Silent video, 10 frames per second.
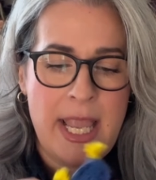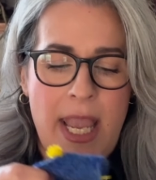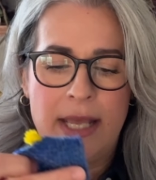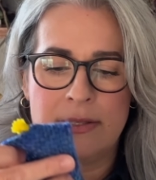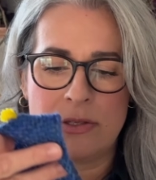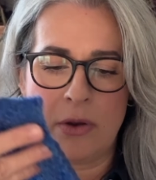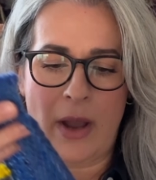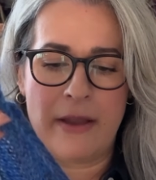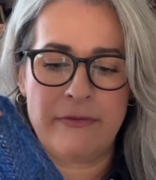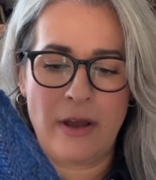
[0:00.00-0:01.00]
And so
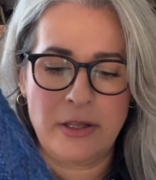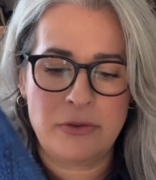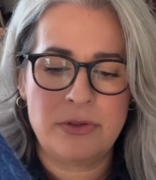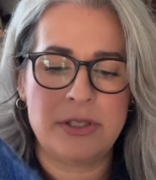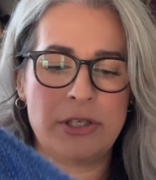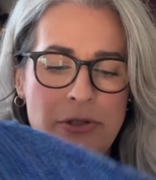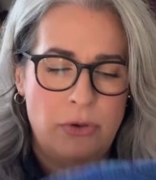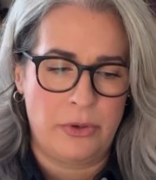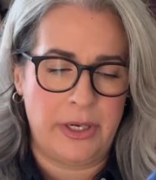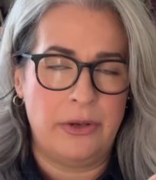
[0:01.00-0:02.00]
I followed the
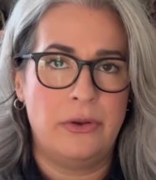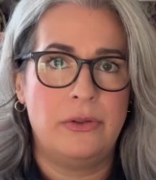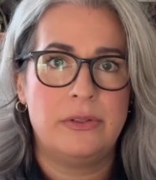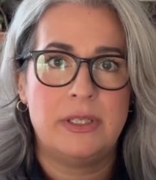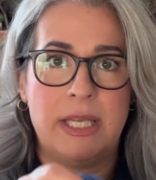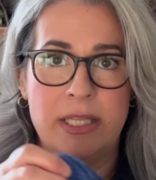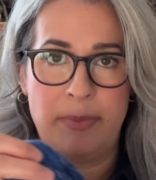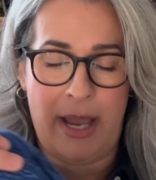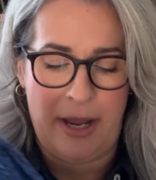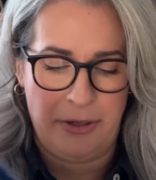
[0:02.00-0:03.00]
tutorial in the
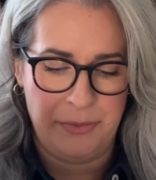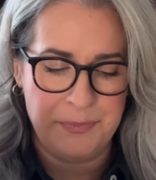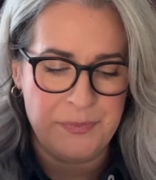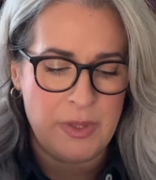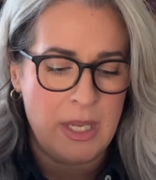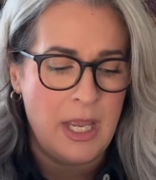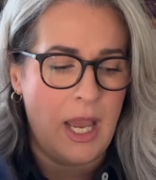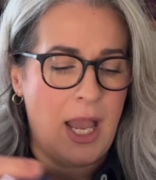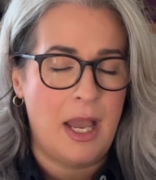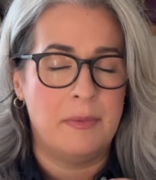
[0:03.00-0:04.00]
pattern,
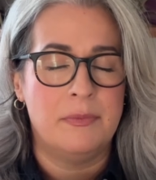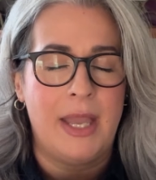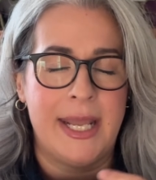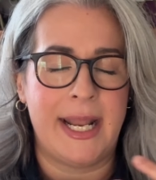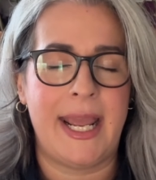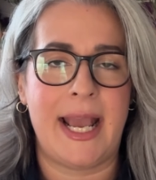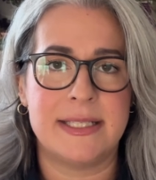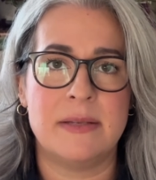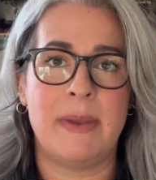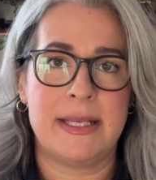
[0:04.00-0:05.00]
and I had
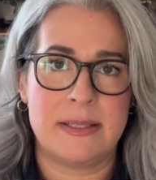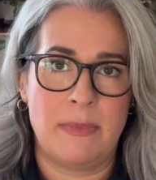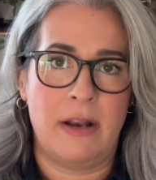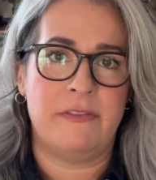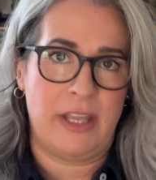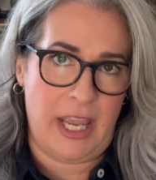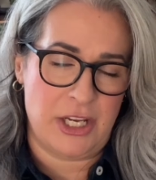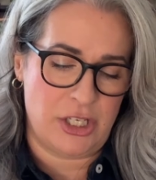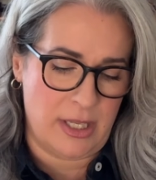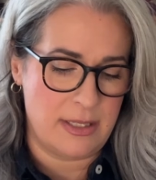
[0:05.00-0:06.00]
to make some
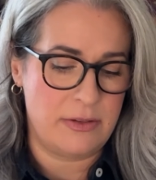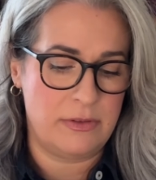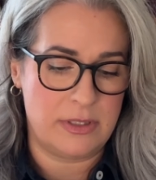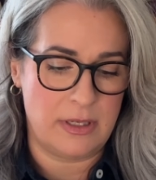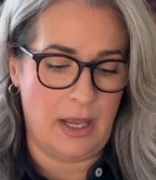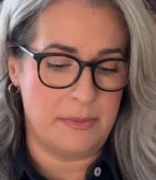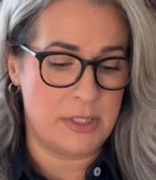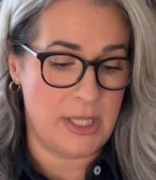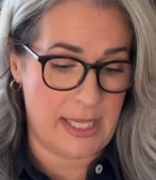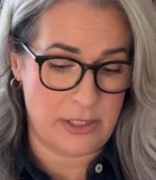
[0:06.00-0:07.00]
modifications
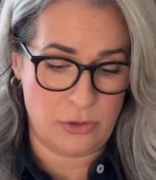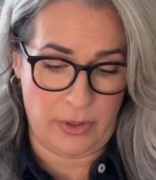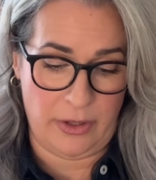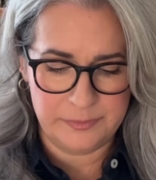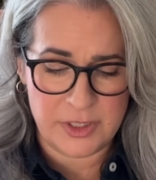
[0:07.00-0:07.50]
to that tutorial.